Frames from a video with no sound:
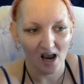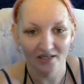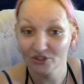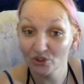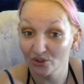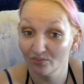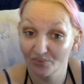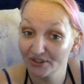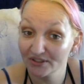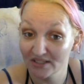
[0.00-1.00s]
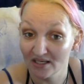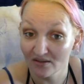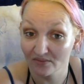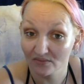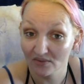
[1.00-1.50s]
I just couldn't put it
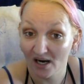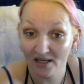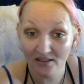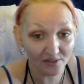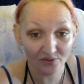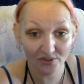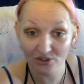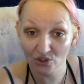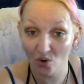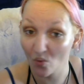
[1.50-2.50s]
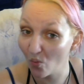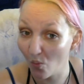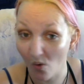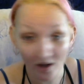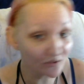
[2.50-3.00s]
down. I literally took
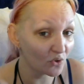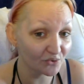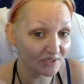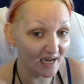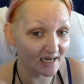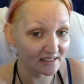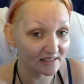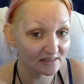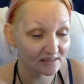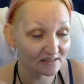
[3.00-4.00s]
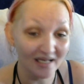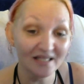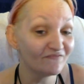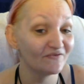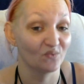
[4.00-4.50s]
one whole day, not
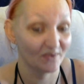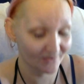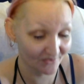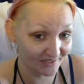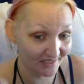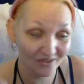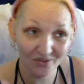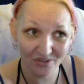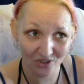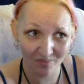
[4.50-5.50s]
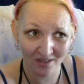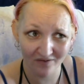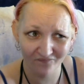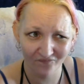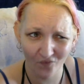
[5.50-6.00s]
even one whole day. It only took me
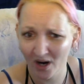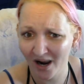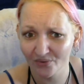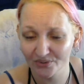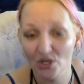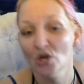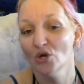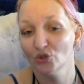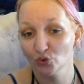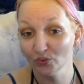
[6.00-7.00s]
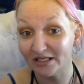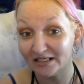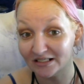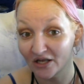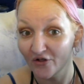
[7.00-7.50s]
like 4 hours to
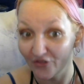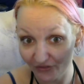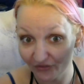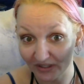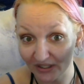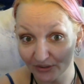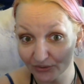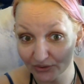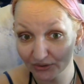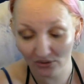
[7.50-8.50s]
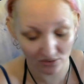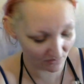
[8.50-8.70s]
read 300